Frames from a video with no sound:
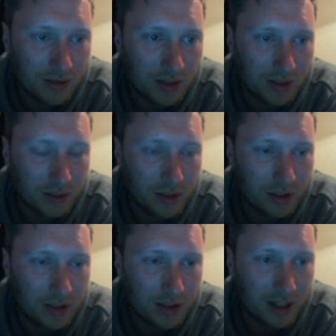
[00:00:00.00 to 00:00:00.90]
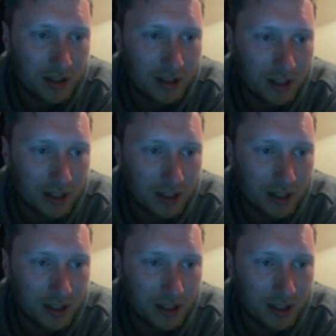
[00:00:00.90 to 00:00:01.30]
so they've managed to get